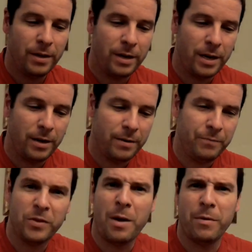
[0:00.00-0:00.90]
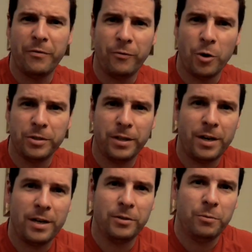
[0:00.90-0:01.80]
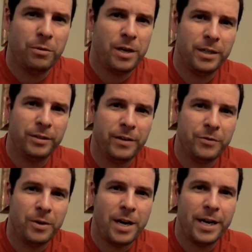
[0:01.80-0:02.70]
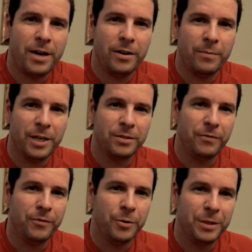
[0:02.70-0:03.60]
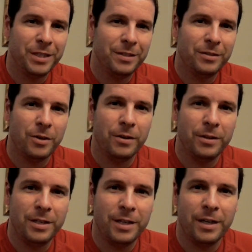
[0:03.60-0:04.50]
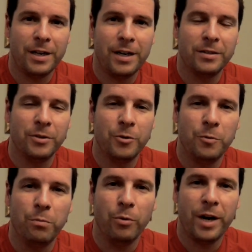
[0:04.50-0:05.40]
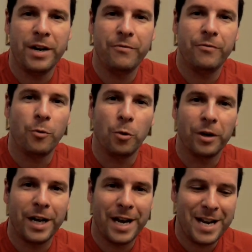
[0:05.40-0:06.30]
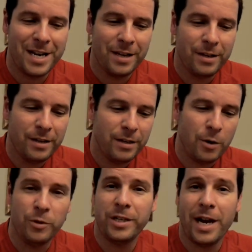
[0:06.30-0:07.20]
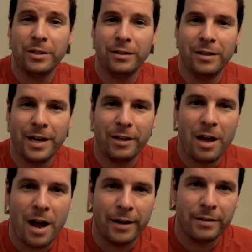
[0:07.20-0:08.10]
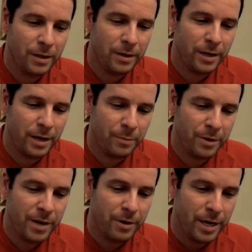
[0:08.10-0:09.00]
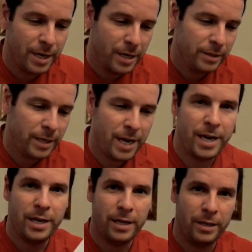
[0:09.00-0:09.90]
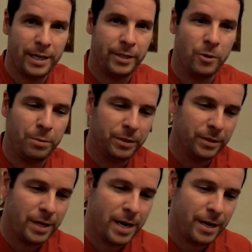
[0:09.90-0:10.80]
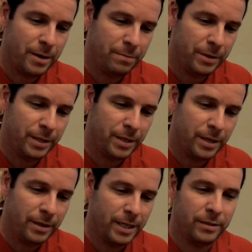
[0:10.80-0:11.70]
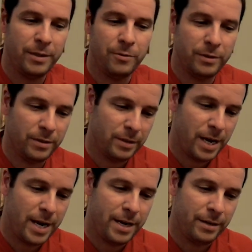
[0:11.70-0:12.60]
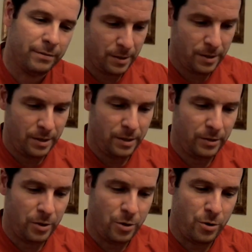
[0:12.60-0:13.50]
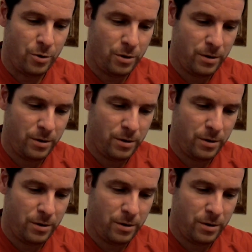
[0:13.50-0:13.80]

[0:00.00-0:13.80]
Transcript: Not my first AKASO product that I've tried out. I'm actually filming this on the AKASO Brave 4K, which I actually like a lot. But anyway, today I'd like to open this guy up and kind of see what's inside. And so